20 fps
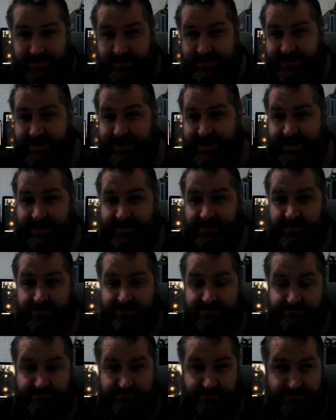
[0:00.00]
and
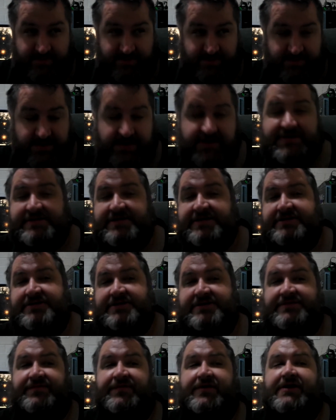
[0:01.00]
I'm 36
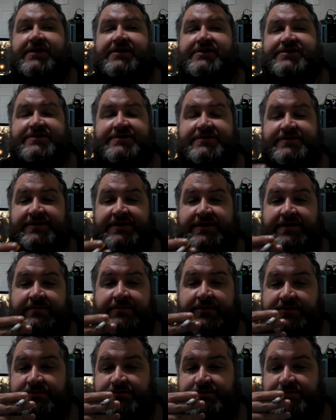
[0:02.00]
years of age, so I'm
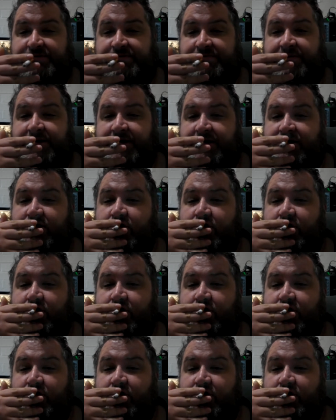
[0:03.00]
not doing too bad.